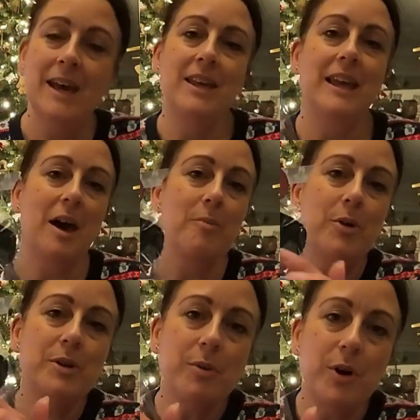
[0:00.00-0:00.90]
You get a
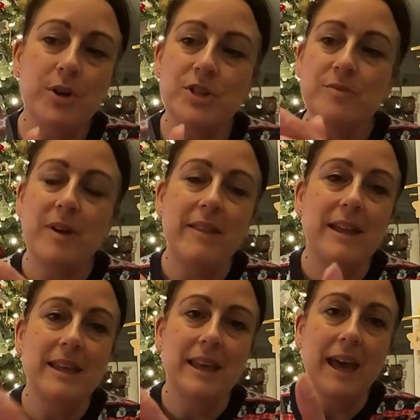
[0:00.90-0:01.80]
body wash and
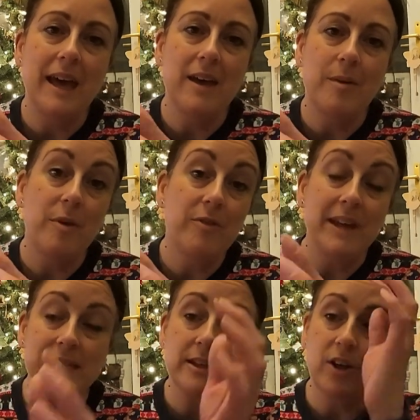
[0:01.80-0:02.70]
then you get a
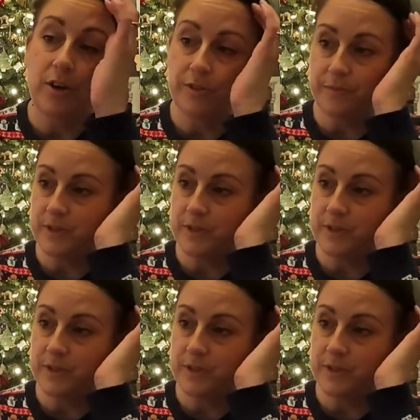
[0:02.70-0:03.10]
face cloth.